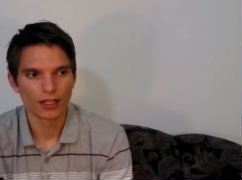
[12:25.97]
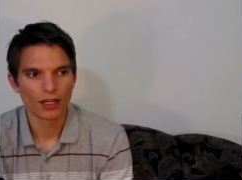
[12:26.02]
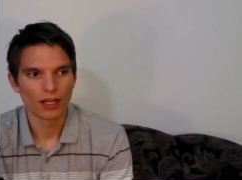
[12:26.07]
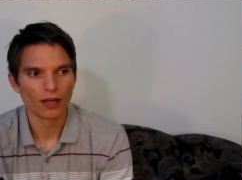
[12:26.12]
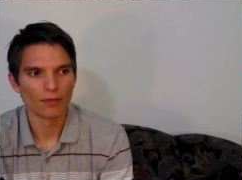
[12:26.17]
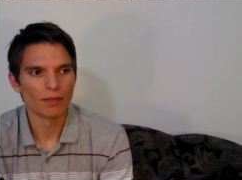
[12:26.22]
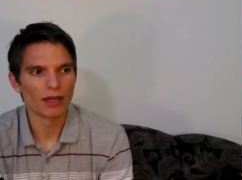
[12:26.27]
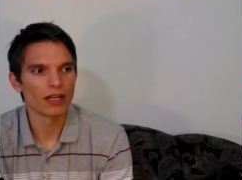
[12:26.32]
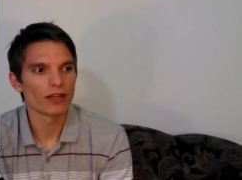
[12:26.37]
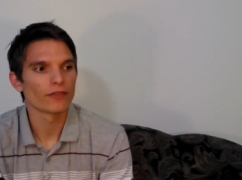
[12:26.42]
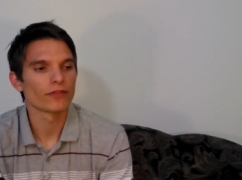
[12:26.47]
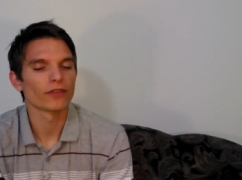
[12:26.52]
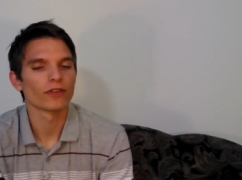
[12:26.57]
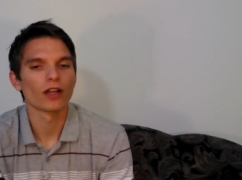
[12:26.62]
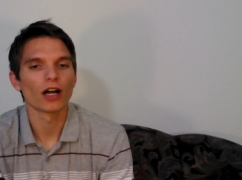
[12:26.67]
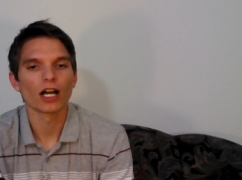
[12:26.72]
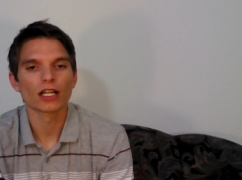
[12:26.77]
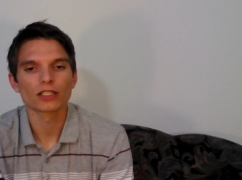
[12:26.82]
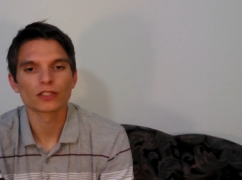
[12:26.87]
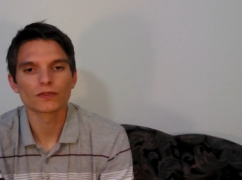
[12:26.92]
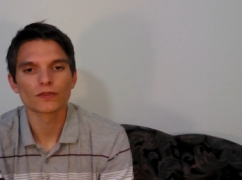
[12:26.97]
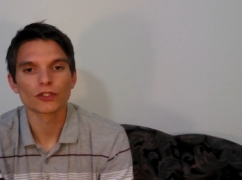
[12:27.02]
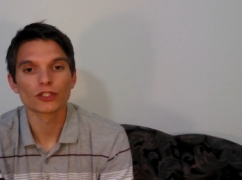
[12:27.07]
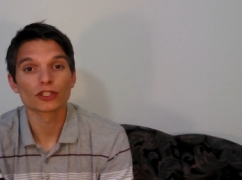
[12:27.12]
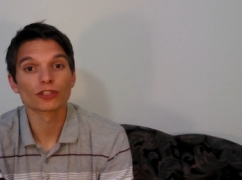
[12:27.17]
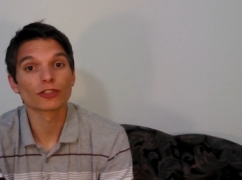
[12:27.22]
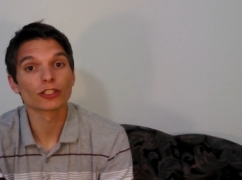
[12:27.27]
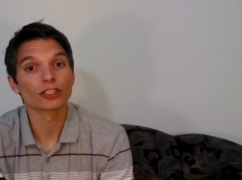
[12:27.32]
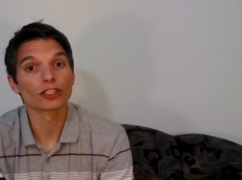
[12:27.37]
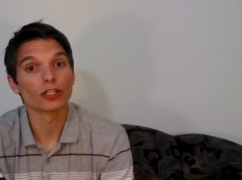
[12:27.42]
Many philosophers,
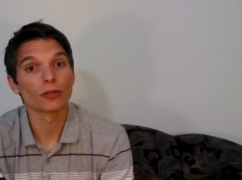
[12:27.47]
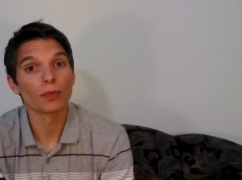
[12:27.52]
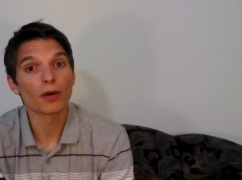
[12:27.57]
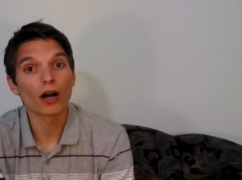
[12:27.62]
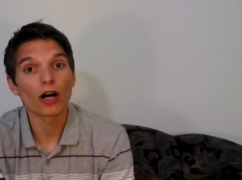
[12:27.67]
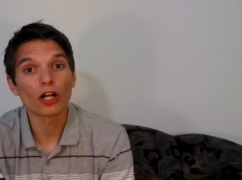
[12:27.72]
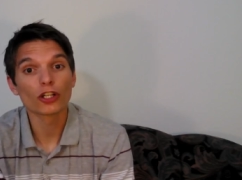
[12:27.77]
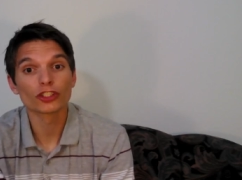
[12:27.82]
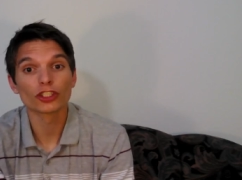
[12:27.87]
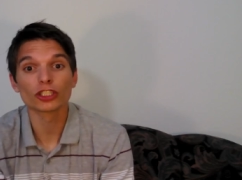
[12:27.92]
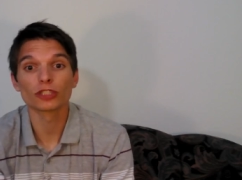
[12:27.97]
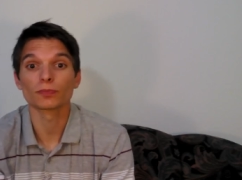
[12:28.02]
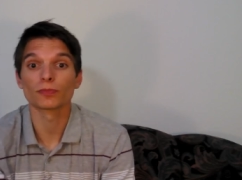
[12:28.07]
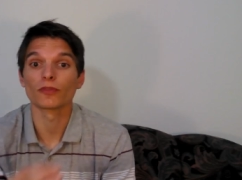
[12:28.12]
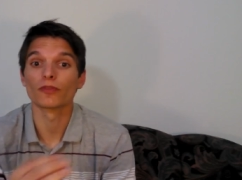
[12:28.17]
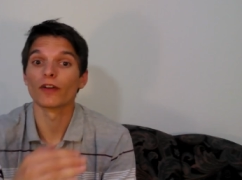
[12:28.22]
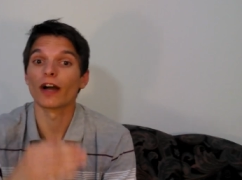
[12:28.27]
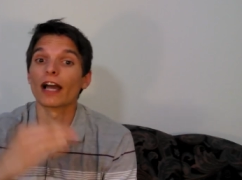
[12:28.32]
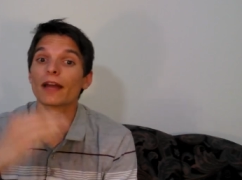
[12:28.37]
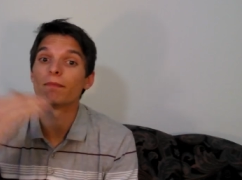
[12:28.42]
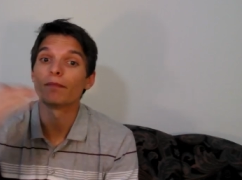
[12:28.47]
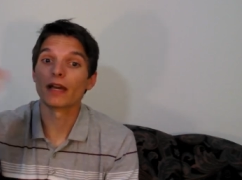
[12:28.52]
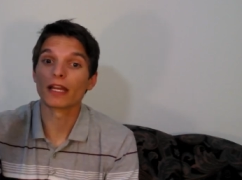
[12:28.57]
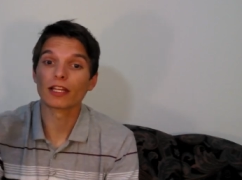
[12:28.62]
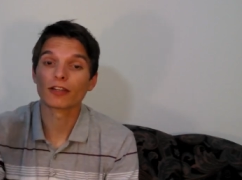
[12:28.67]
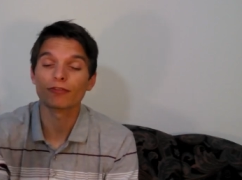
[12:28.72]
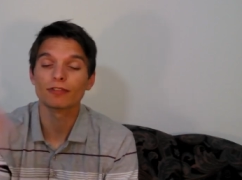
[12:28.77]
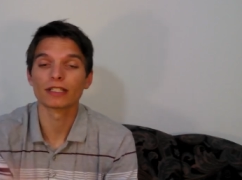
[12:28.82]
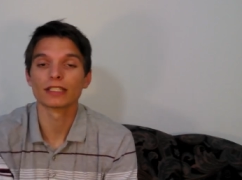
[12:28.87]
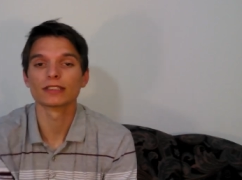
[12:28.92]
Christian apologists, provide many
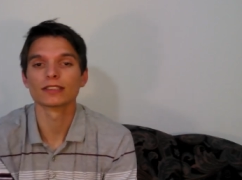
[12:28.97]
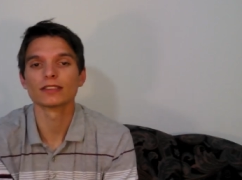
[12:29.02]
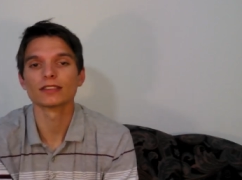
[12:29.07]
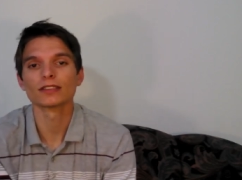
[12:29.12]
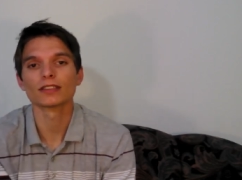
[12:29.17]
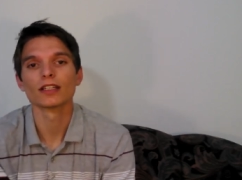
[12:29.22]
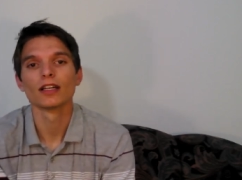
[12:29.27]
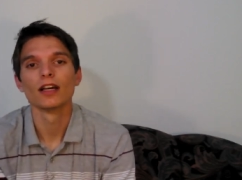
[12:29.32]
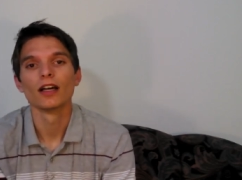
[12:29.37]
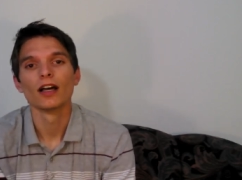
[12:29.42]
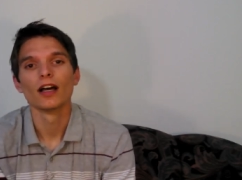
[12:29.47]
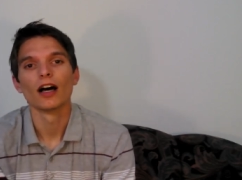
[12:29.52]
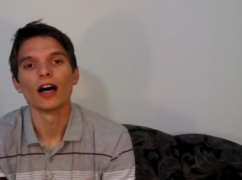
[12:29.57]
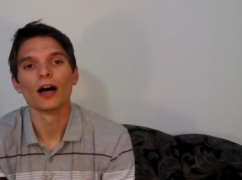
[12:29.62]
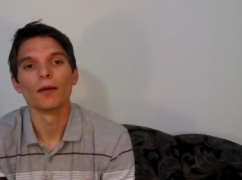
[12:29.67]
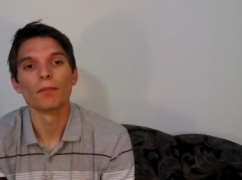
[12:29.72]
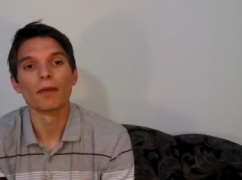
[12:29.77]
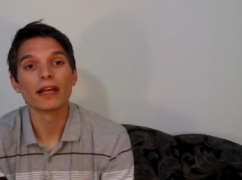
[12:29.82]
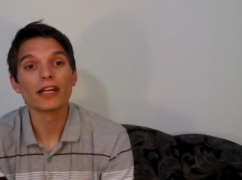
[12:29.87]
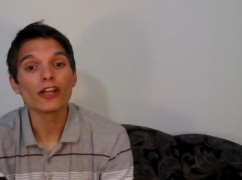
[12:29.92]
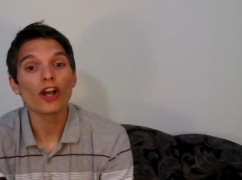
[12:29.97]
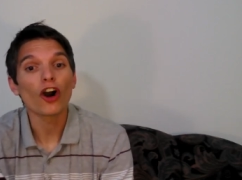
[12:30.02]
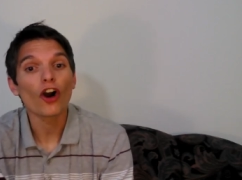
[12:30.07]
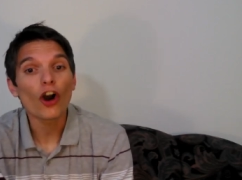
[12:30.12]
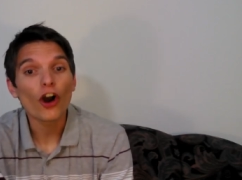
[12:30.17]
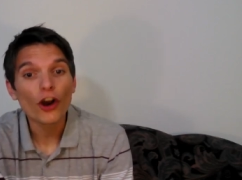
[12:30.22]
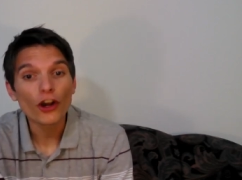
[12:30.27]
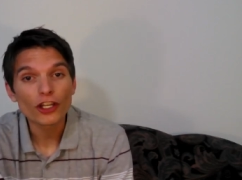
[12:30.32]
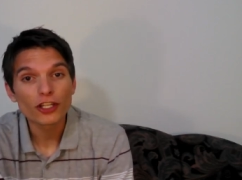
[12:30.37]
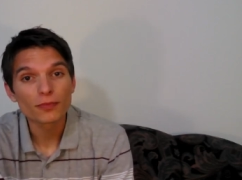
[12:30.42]
reasons, uh, many
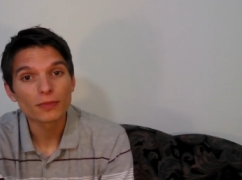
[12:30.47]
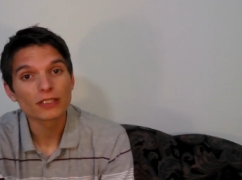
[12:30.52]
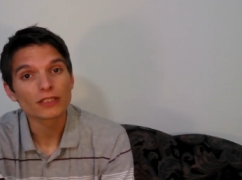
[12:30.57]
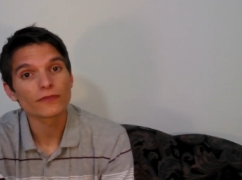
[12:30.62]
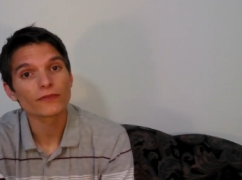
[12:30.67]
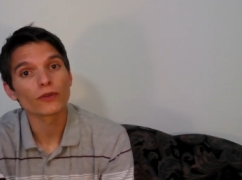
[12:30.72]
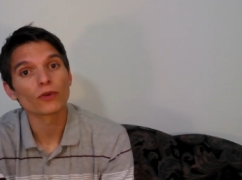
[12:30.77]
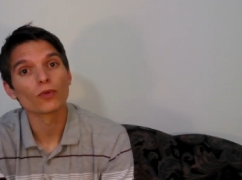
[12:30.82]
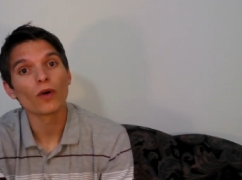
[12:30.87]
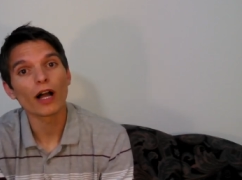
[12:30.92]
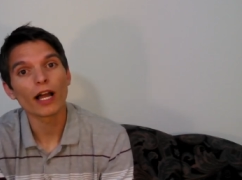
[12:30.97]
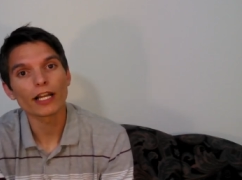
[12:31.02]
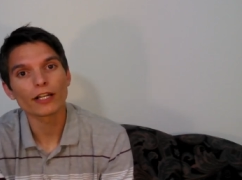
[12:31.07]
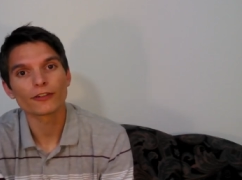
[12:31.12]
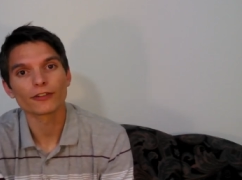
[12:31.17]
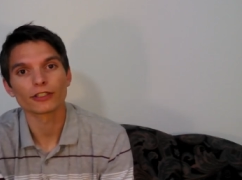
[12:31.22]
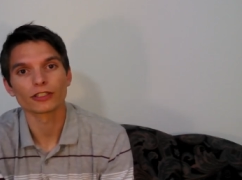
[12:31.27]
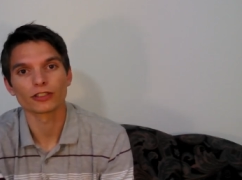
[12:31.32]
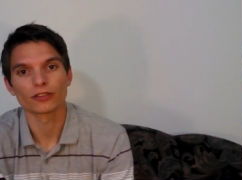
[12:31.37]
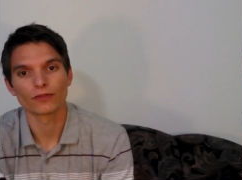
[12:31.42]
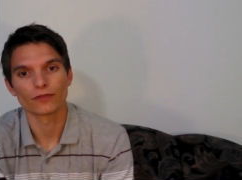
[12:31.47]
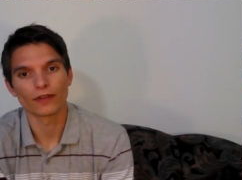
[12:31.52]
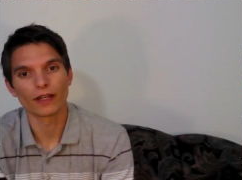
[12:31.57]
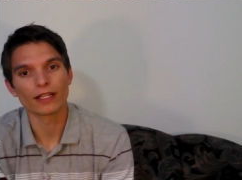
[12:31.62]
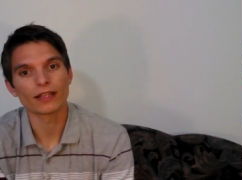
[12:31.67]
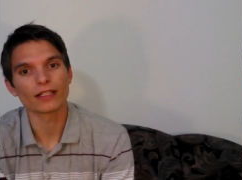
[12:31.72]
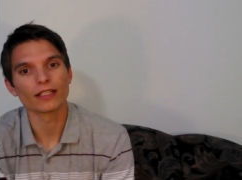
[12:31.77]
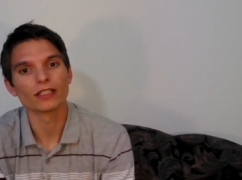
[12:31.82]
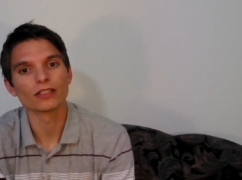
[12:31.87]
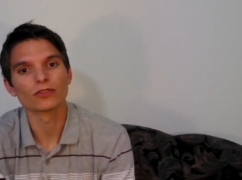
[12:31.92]
arguments for why Christian
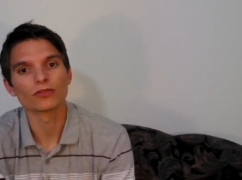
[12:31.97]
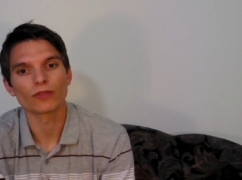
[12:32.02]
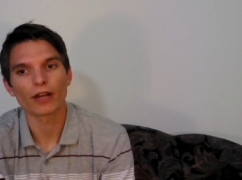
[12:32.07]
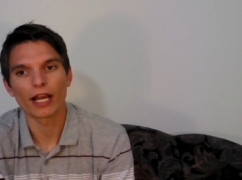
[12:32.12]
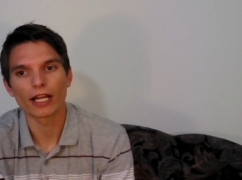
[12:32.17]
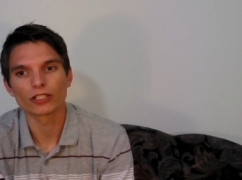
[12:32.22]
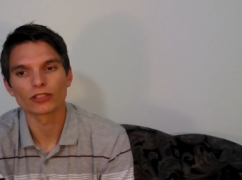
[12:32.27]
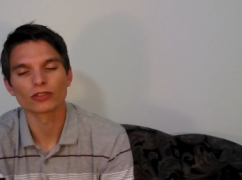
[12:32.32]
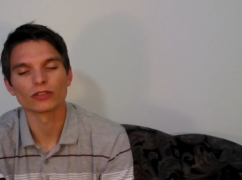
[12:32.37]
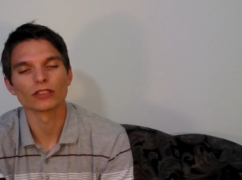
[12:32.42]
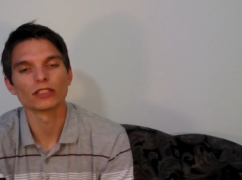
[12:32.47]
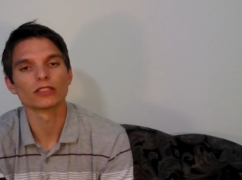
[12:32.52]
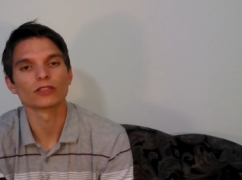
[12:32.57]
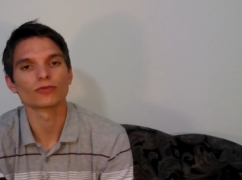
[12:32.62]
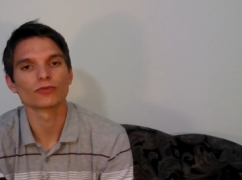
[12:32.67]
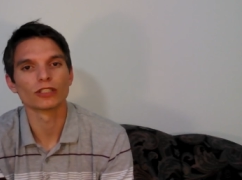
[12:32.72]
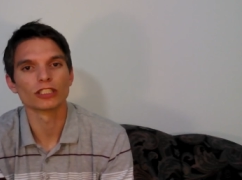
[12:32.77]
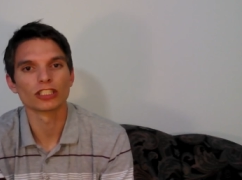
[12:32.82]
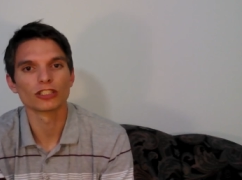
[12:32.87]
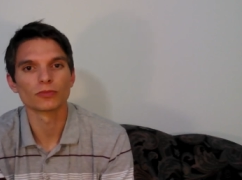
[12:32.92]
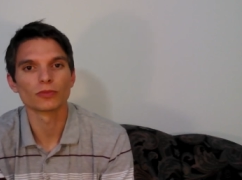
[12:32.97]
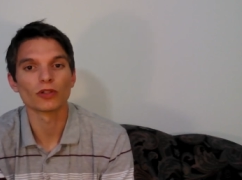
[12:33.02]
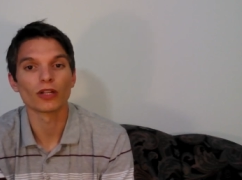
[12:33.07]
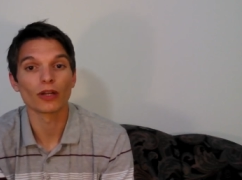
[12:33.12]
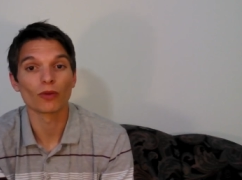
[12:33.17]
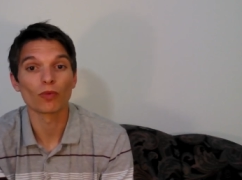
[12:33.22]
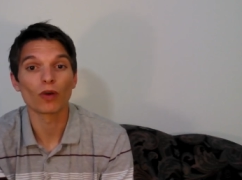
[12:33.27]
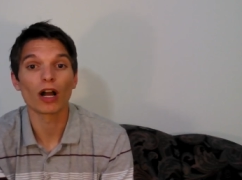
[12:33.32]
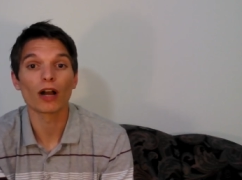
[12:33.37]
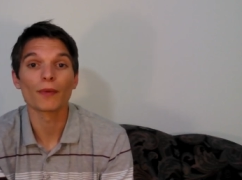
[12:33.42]
faith is rational, is reasonable,
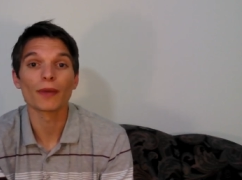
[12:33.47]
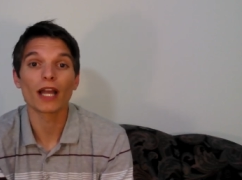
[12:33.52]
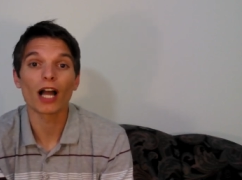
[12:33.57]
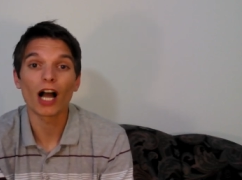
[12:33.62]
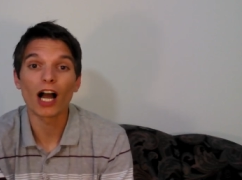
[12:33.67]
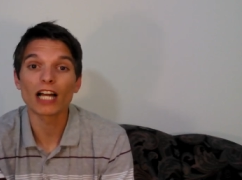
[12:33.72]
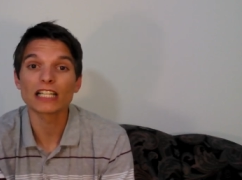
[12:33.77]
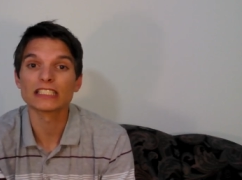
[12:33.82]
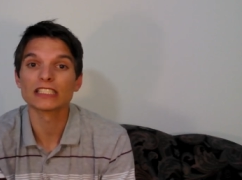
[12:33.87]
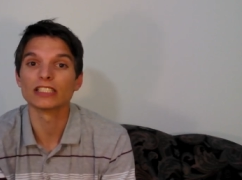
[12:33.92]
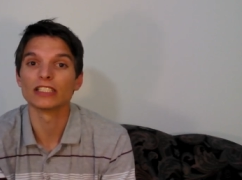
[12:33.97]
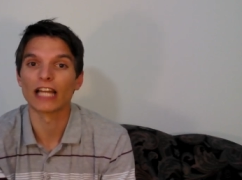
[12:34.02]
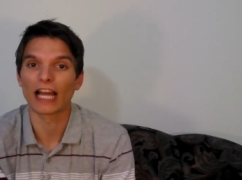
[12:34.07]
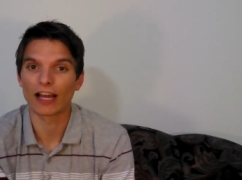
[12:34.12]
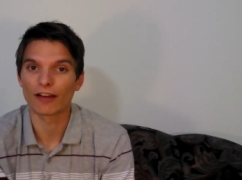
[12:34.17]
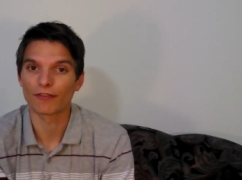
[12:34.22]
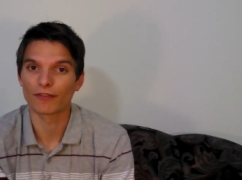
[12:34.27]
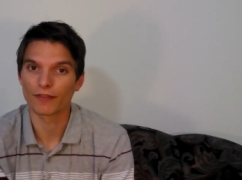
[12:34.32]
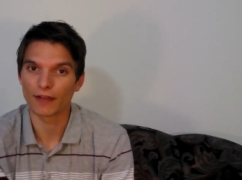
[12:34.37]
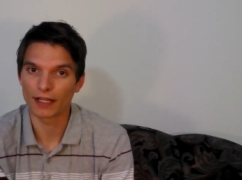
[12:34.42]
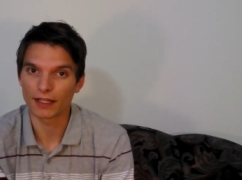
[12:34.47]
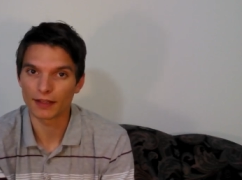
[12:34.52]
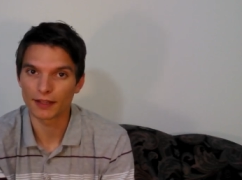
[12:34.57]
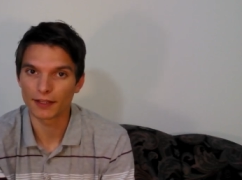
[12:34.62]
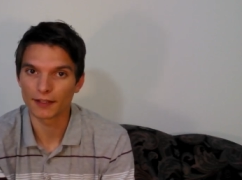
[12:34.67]
and why we ought to have faith.